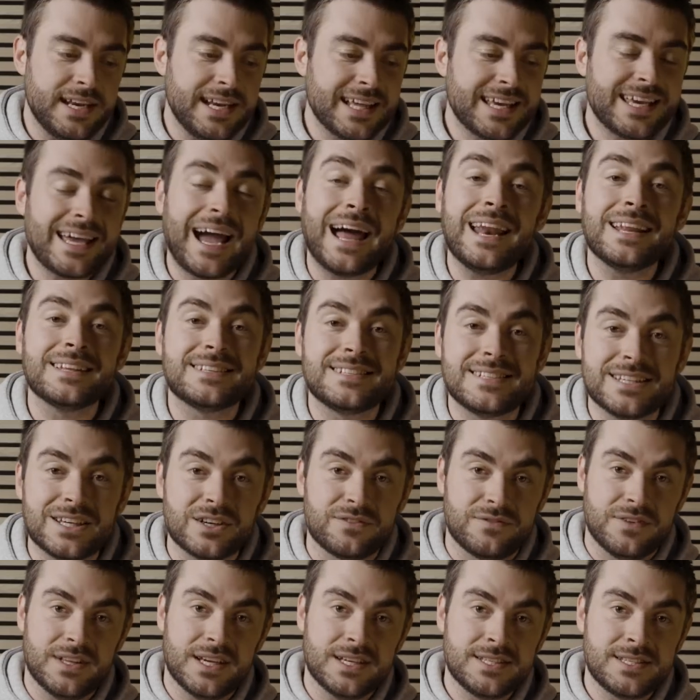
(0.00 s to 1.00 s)
legality
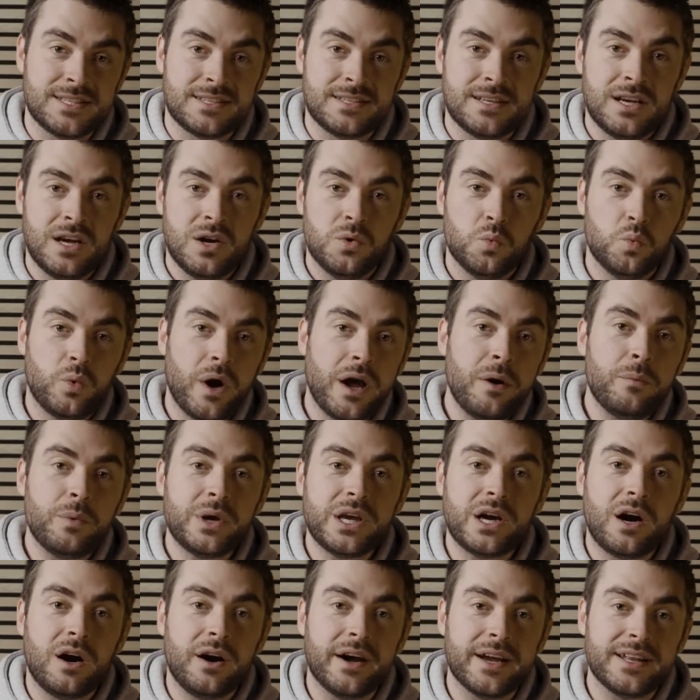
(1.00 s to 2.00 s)
of this, where we
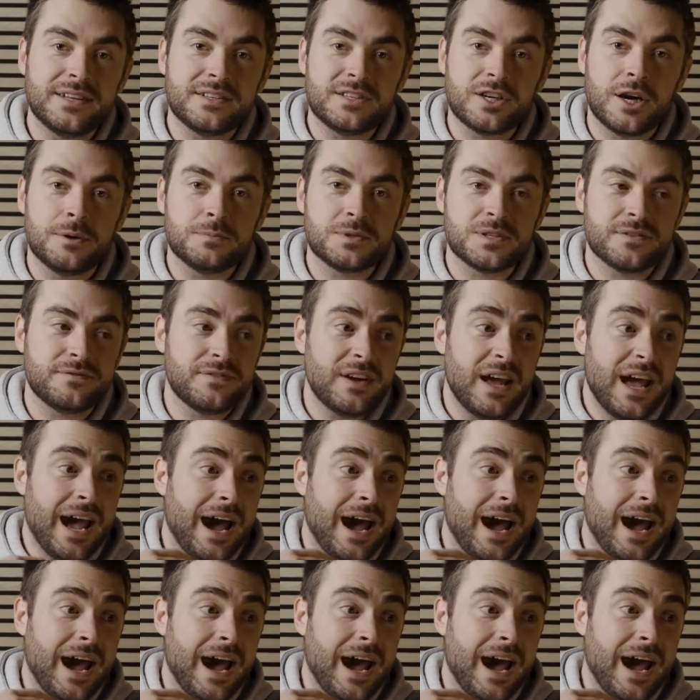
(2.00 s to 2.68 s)
are in terms of